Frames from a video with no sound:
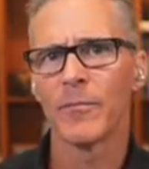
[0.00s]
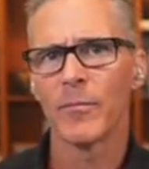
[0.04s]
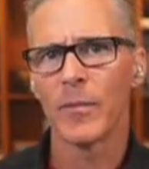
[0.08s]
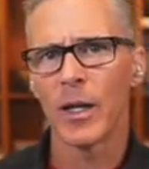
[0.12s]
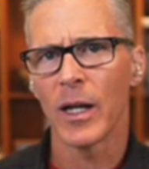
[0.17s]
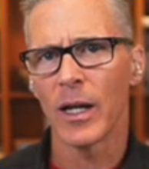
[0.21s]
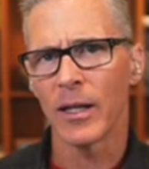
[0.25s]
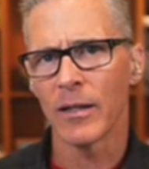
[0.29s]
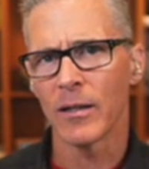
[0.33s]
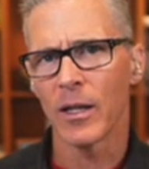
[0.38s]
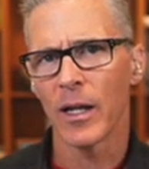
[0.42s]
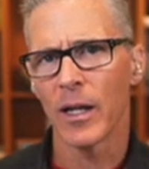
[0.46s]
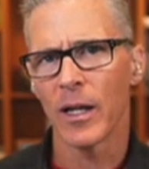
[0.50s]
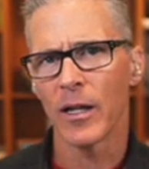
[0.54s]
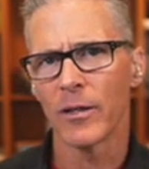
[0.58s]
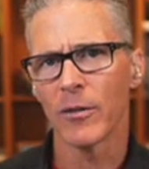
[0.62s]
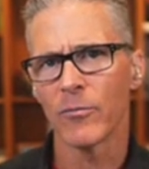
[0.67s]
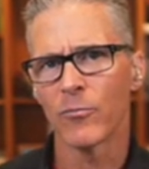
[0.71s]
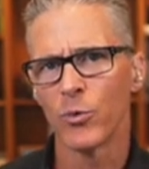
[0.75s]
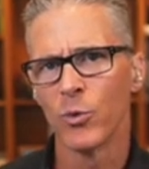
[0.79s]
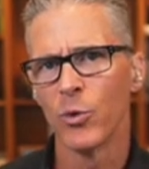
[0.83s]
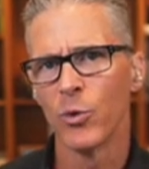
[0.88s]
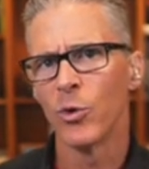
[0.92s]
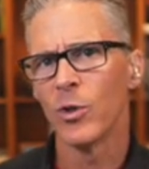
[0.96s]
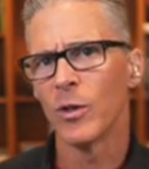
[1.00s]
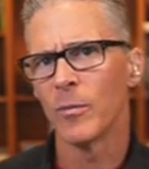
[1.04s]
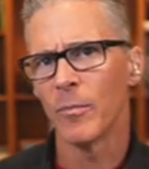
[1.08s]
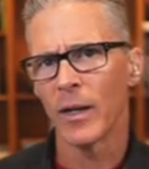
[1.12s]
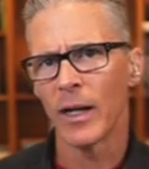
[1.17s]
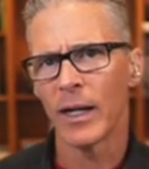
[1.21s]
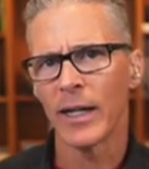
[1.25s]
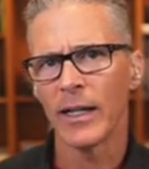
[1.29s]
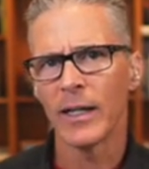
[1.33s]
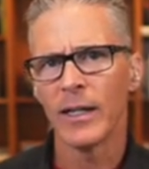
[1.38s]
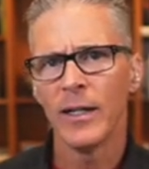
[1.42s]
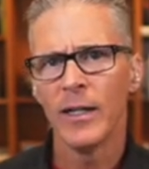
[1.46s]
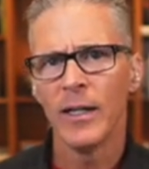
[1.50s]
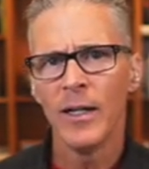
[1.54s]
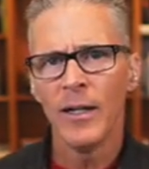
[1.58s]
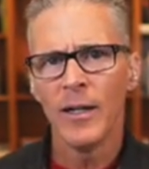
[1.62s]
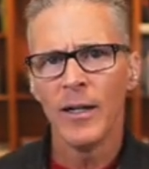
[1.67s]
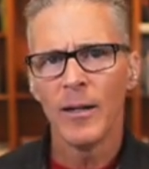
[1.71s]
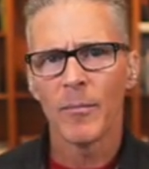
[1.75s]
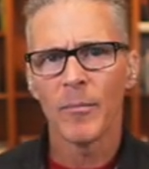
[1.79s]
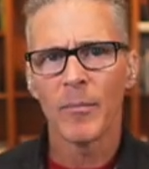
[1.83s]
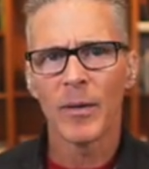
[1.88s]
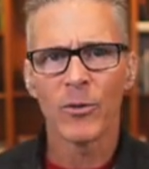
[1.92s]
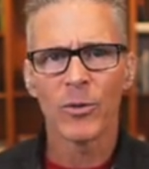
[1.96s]
and ruin
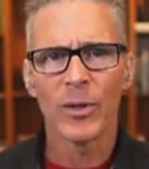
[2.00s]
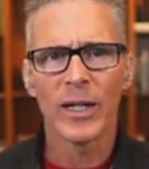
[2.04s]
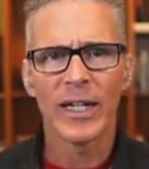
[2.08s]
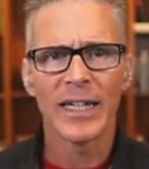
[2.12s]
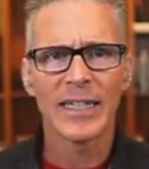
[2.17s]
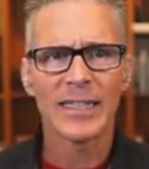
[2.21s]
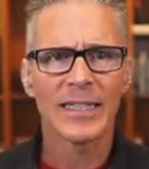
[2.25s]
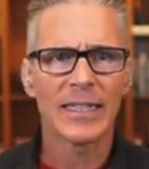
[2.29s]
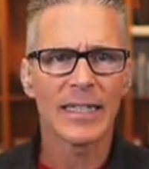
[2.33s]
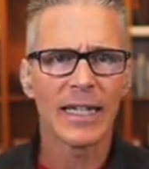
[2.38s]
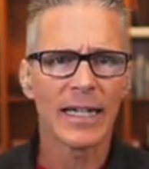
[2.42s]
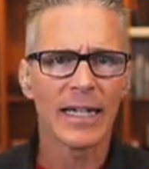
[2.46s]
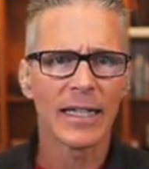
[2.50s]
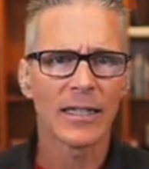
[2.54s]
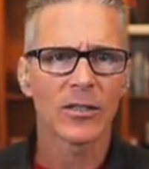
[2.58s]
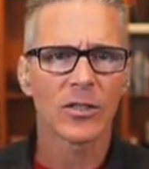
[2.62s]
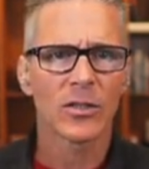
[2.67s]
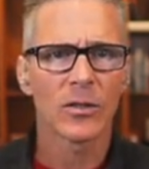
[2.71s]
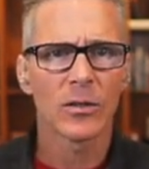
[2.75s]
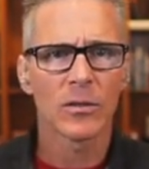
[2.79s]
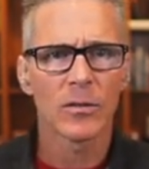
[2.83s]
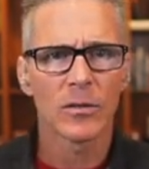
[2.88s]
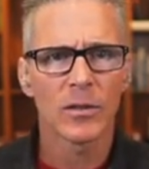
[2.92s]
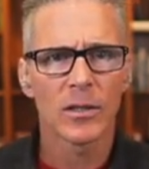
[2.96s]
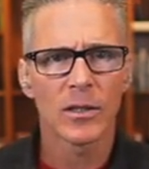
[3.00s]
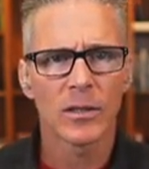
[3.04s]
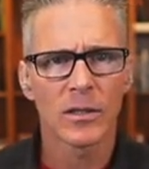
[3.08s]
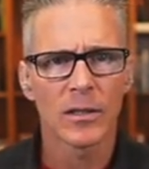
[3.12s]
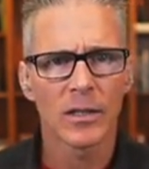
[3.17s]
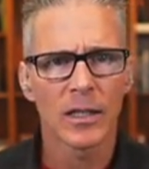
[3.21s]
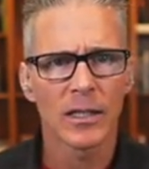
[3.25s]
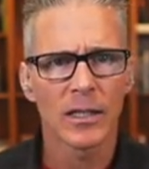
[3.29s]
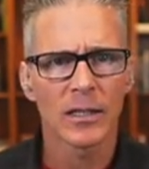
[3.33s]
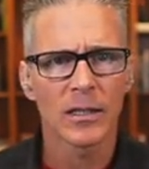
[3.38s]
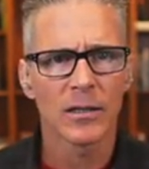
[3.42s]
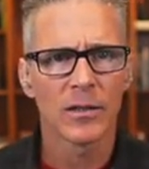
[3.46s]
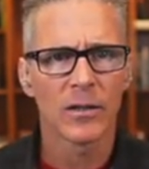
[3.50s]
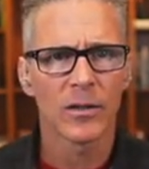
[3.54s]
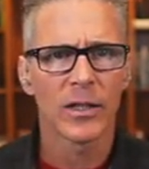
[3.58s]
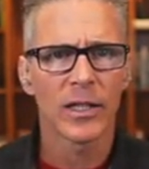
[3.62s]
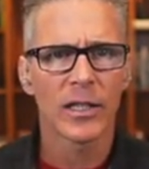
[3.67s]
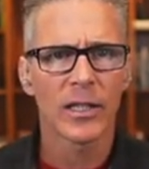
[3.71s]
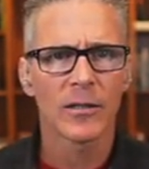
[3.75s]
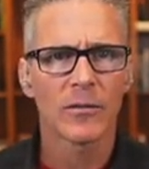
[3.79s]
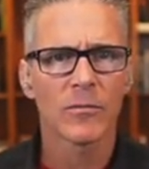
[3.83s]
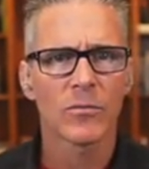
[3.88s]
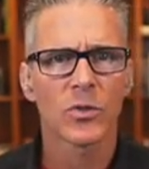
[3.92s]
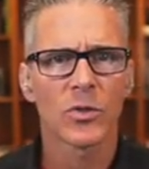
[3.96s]
my race day. So this is a nice little
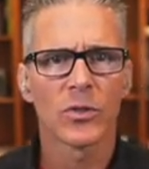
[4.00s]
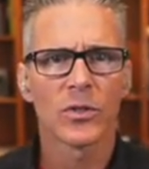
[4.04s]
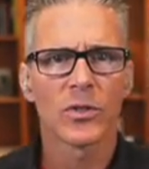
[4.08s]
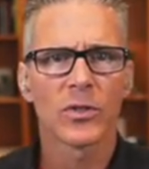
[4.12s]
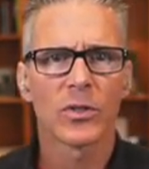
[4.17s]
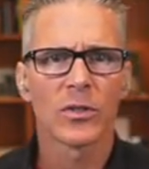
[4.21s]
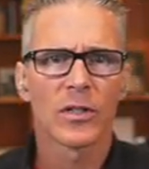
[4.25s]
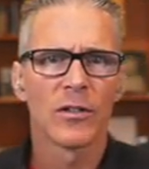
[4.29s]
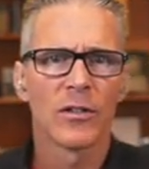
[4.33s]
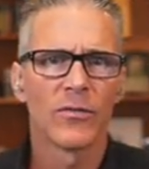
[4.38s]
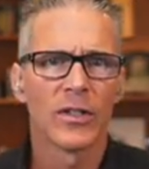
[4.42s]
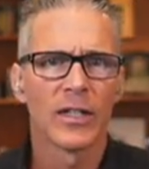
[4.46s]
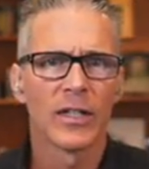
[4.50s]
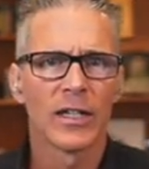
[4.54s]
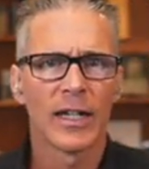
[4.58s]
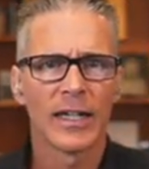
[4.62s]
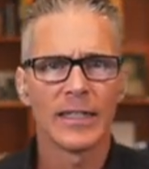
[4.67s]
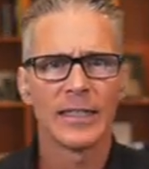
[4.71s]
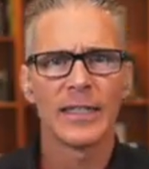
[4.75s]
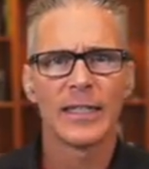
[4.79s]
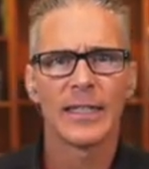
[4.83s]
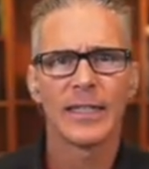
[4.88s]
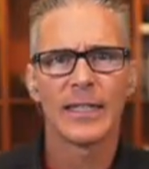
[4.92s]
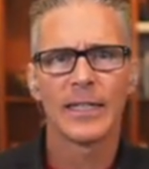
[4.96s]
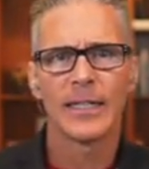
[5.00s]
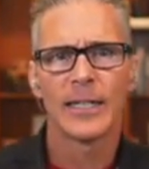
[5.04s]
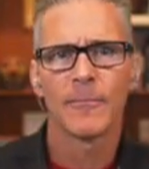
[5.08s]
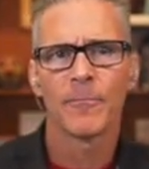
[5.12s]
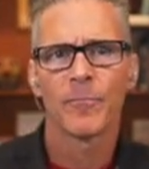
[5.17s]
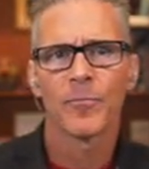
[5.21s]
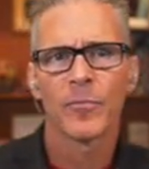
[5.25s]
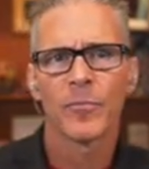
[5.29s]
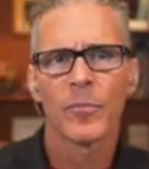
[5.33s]
thing. So this will give you an idea.